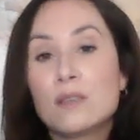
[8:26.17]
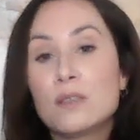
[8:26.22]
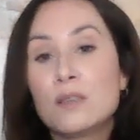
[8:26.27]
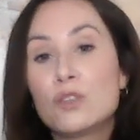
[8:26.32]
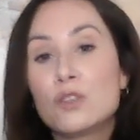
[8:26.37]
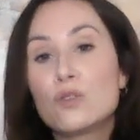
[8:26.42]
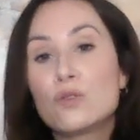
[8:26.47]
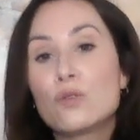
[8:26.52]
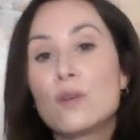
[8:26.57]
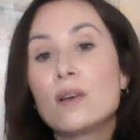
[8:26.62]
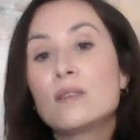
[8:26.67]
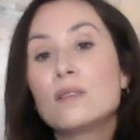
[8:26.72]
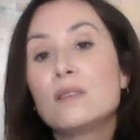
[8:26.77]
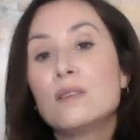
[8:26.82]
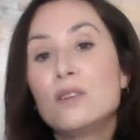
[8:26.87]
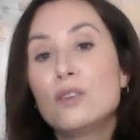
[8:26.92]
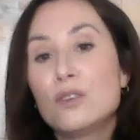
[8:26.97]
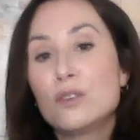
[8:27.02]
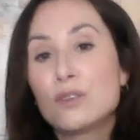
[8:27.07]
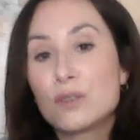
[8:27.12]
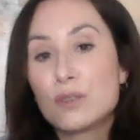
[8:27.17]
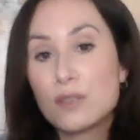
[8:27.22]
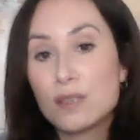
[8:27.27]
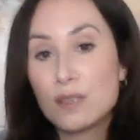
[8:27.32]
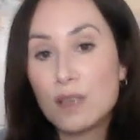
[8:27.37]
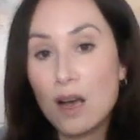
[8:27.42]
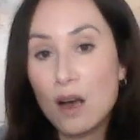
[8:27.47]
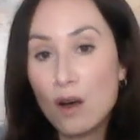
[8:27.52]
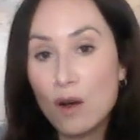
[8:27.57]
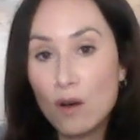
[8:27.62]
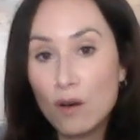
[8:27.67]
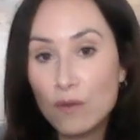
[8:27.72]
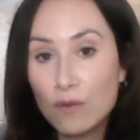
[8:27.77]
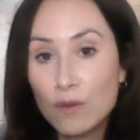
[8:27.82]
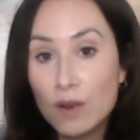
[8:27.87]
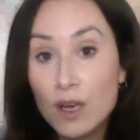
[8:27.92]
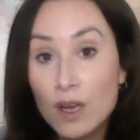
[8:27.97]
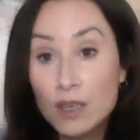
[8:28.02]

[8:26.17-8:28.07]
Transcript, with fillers: to trust in yourself,